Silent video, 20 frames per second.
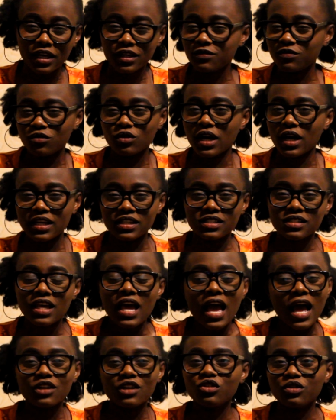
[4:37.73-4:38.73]
If you guys,
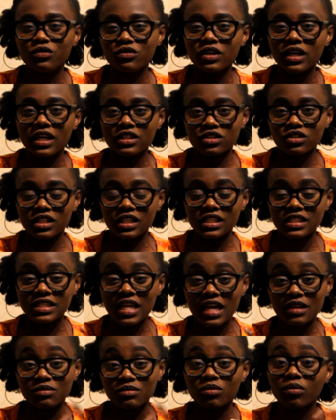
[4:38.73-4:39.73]
I don't know if you guys
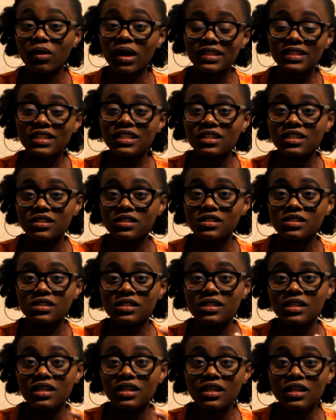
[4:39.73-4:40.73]
understand me, but I think
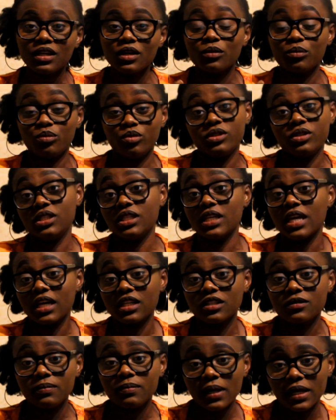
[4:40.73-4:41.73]
it's pretty
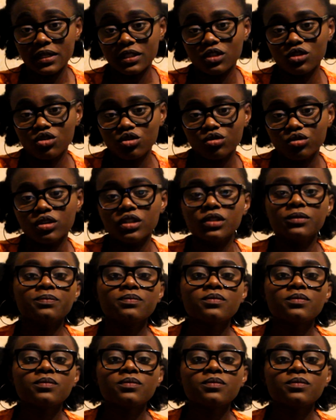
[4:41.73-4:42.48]
explanatory.